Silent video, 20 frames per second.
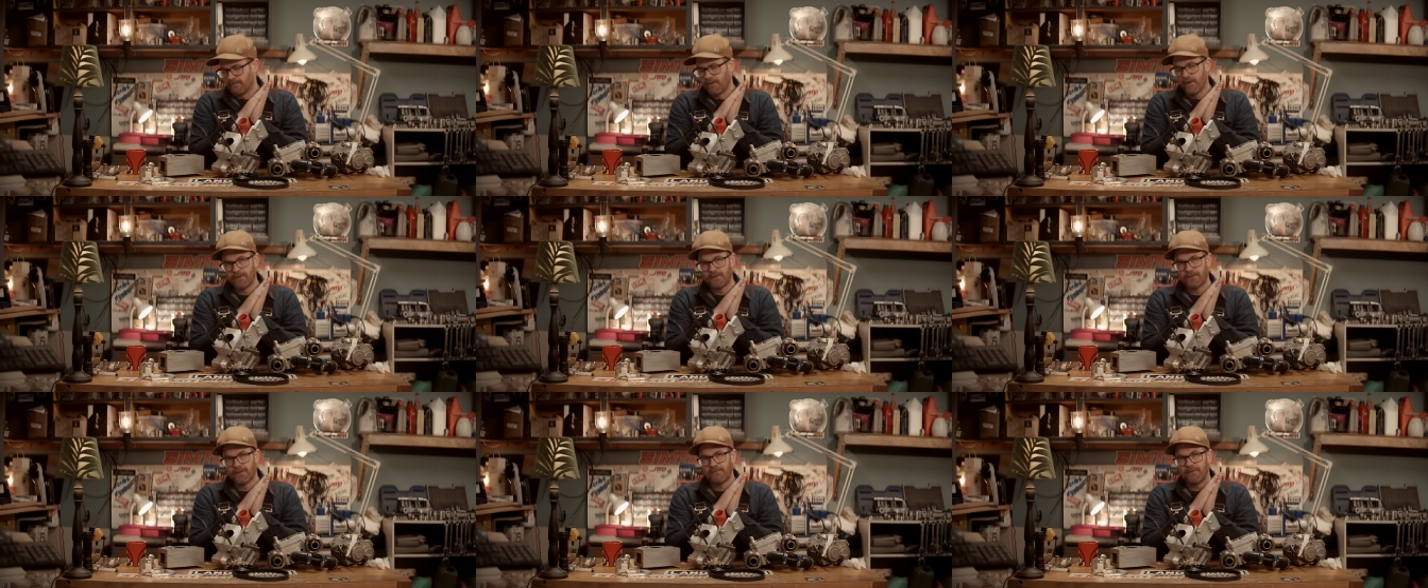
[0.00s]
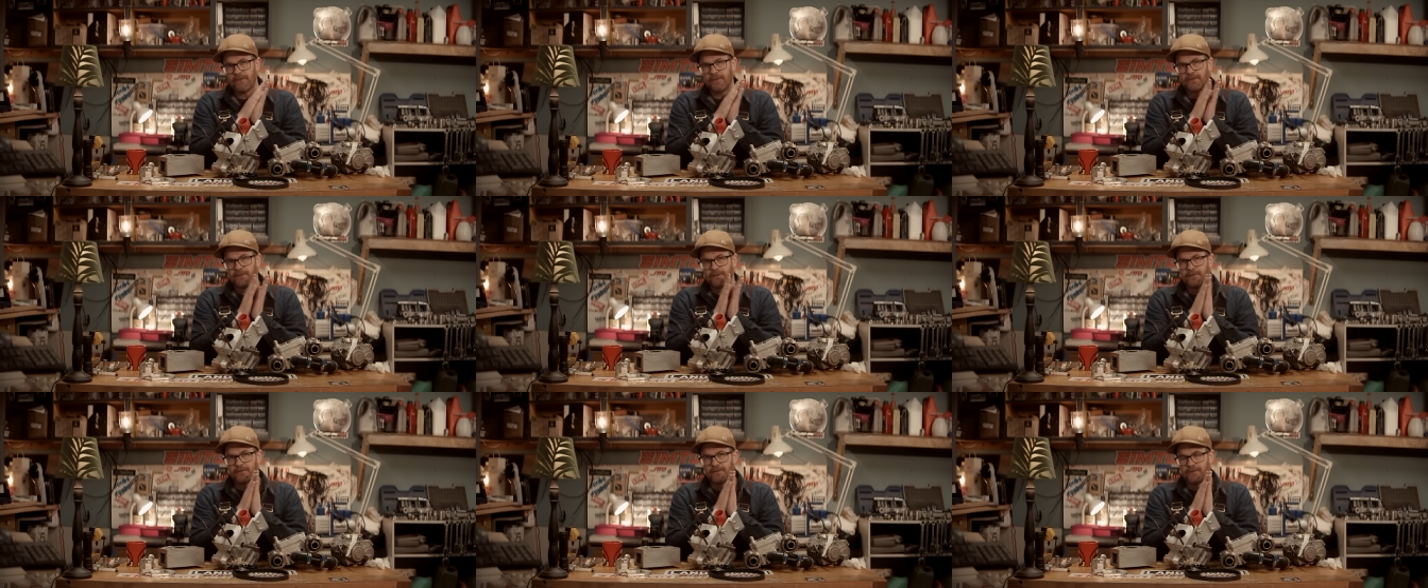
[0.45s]
Bunch of
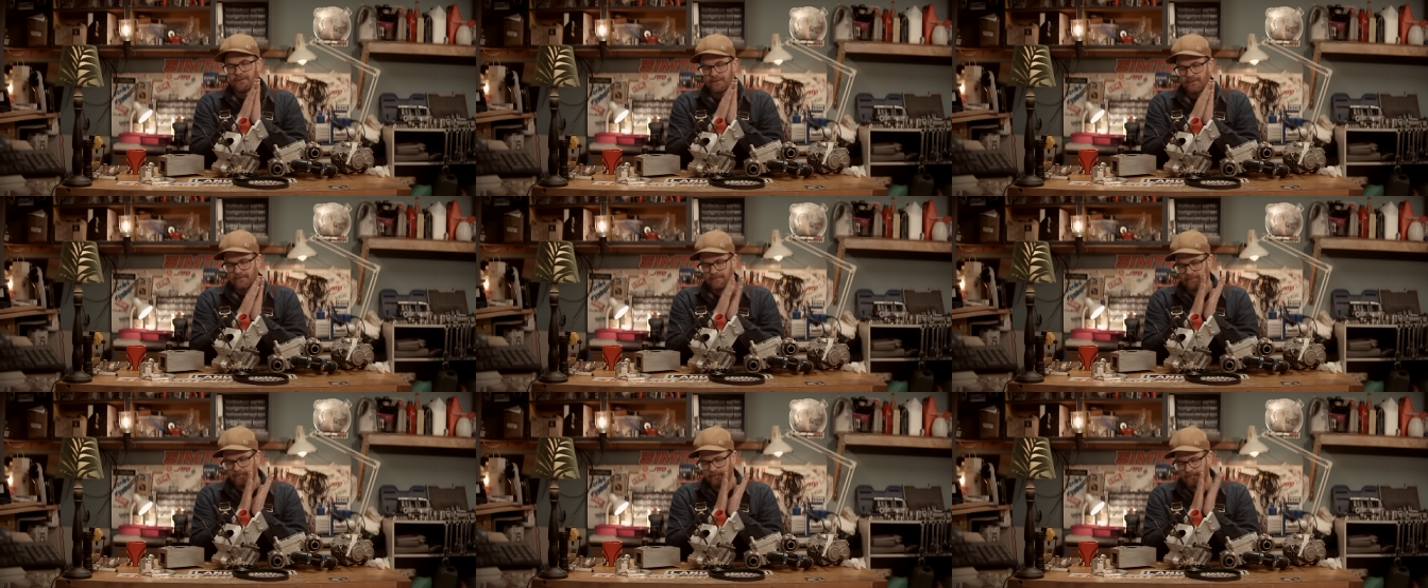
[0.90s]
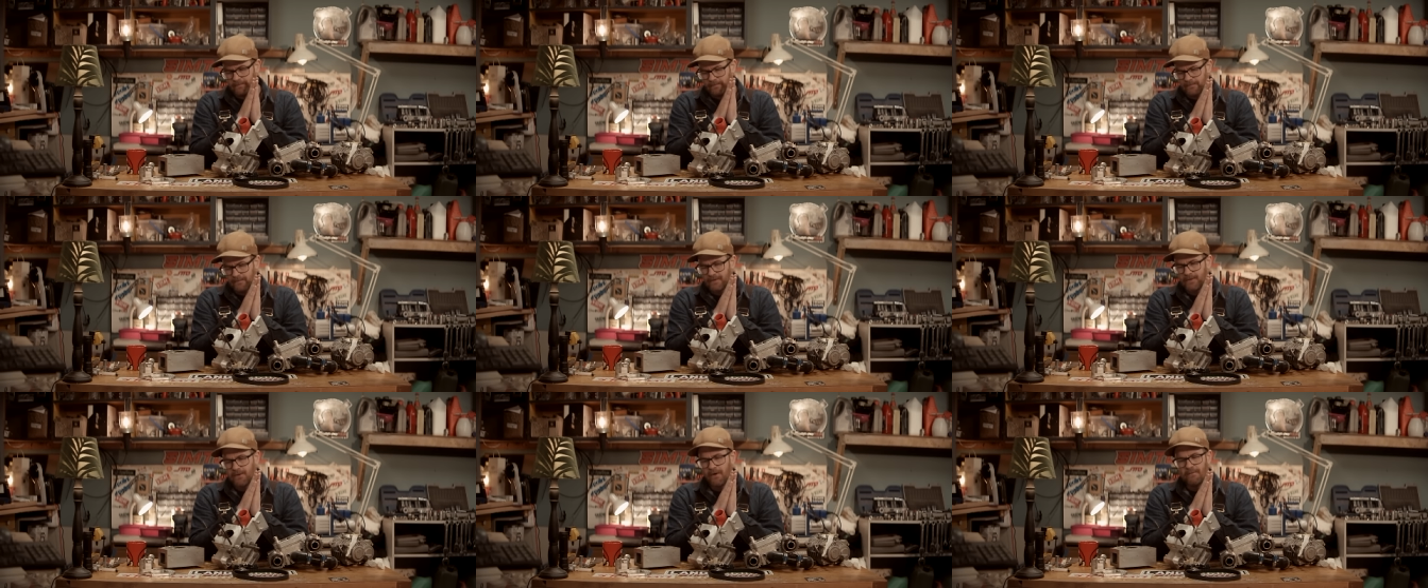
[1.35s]
issues
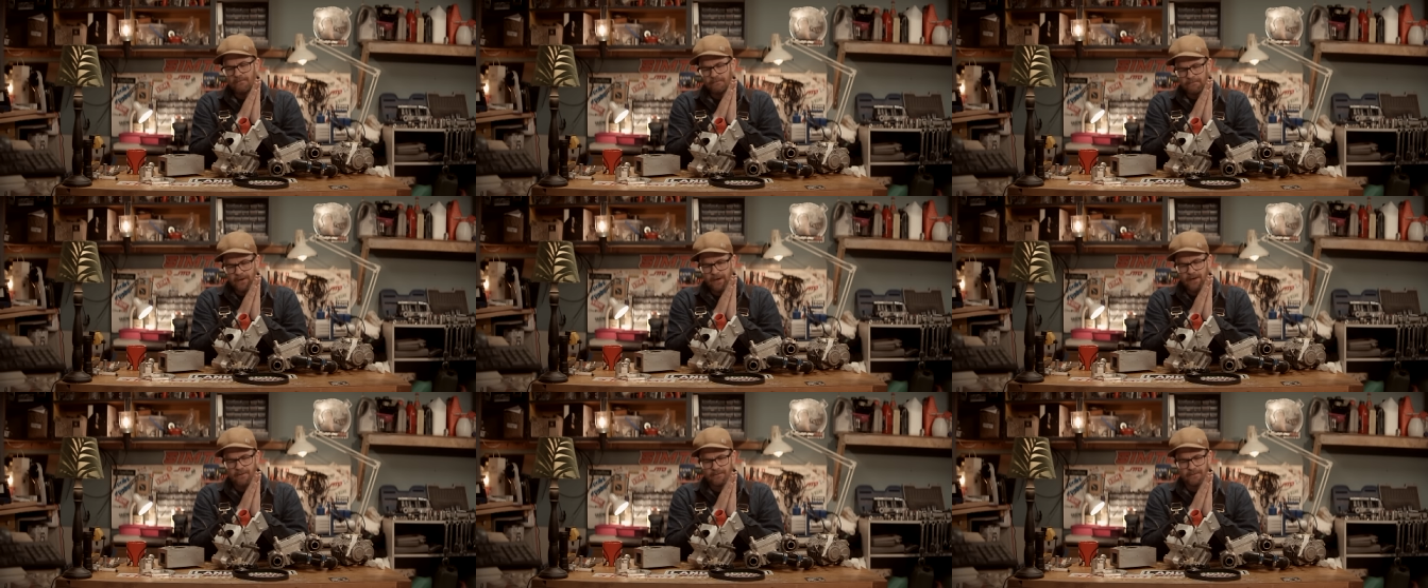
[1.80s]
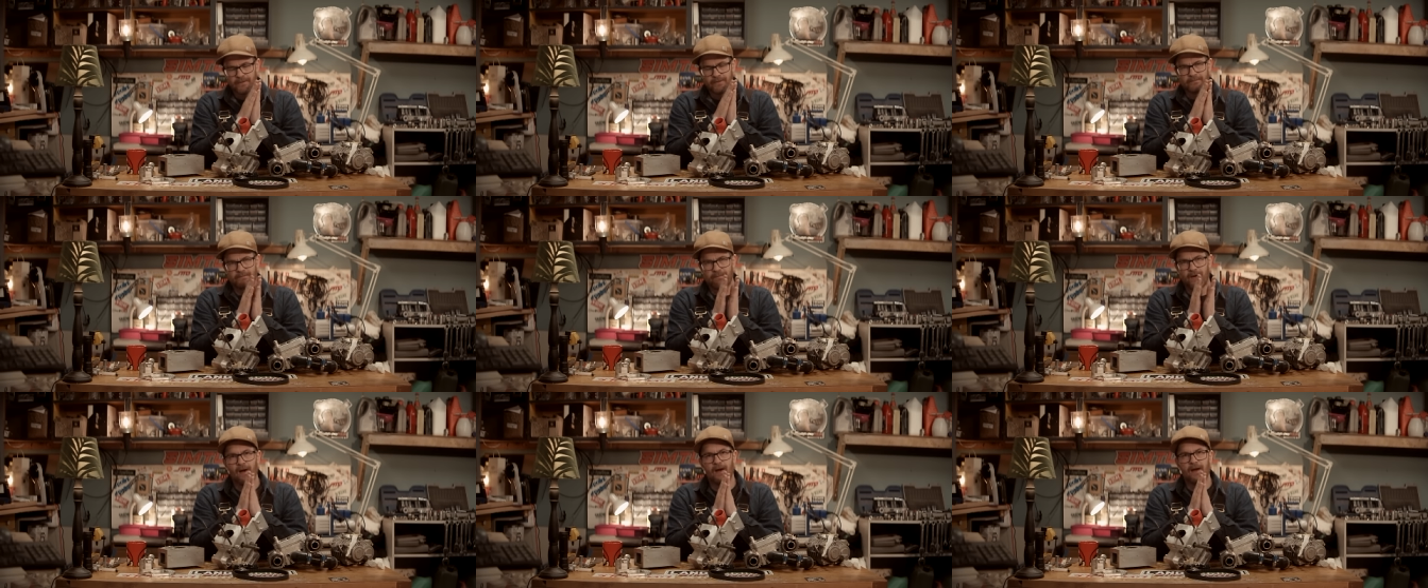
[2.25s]

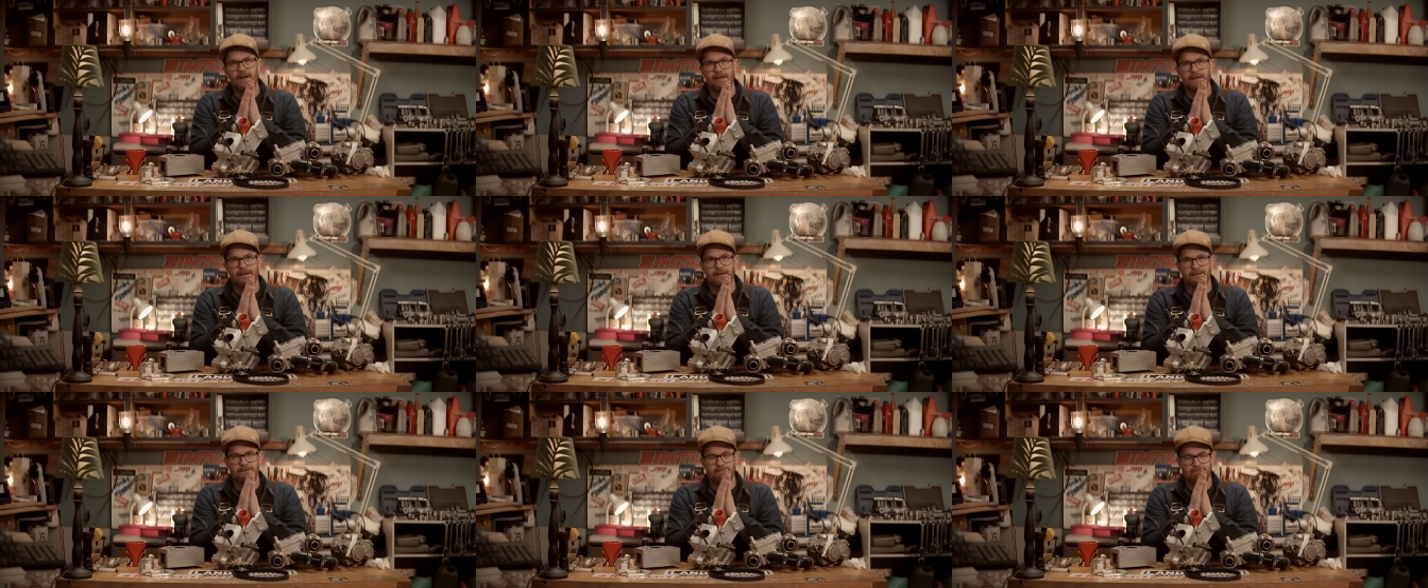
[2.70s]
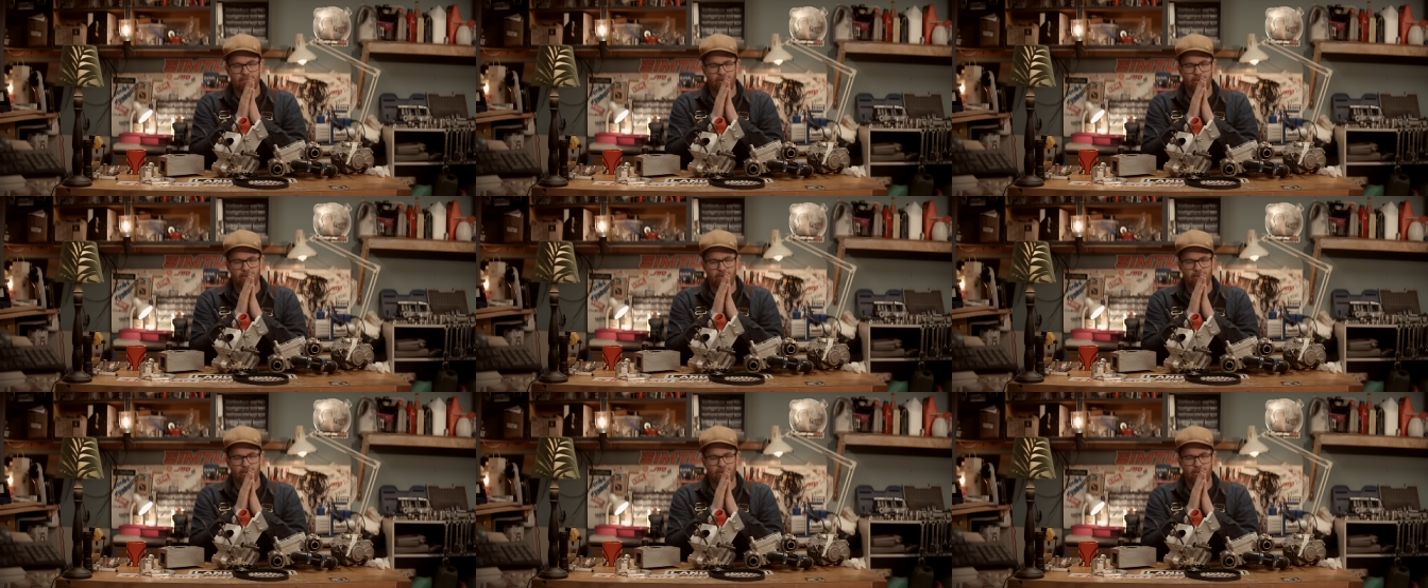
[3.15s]
compounded by